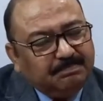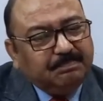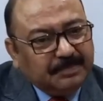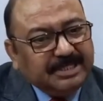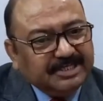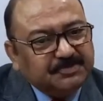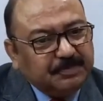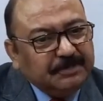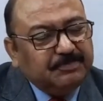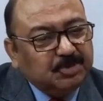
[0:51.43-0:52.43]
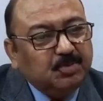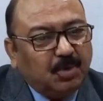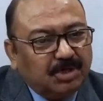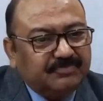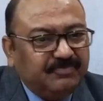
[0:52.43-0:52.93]
Yes, peep through
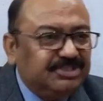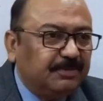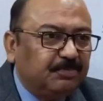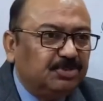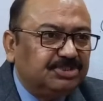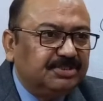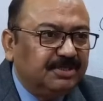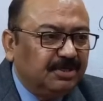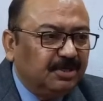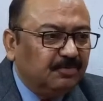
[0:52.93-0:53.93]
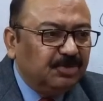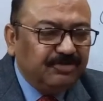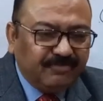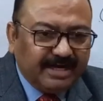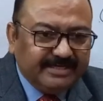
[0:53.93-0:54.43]
what? Which approach would he
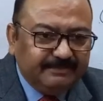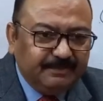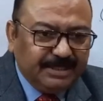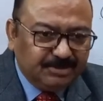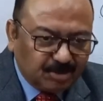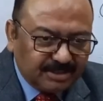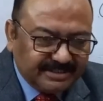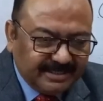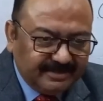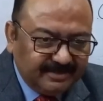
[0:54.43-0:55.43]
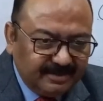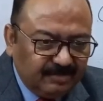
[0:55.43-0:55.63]
find being taught there?